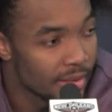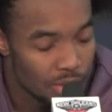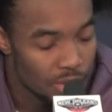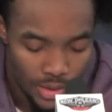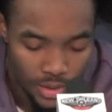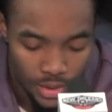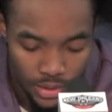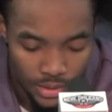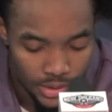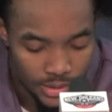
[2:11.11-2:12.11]
So
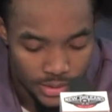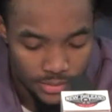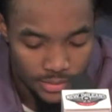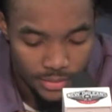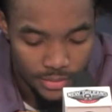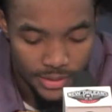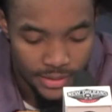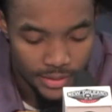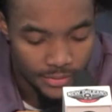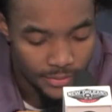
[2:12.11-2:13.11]
just it's
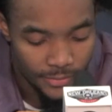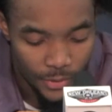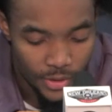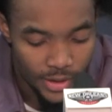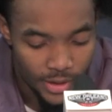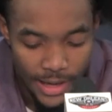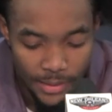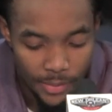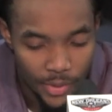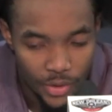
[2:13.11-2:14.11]
a Florida game,
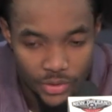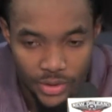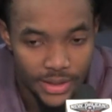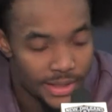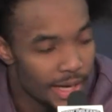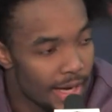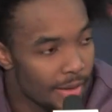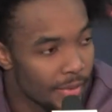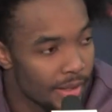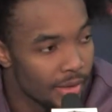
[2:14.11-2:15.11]
composure at the time, and then,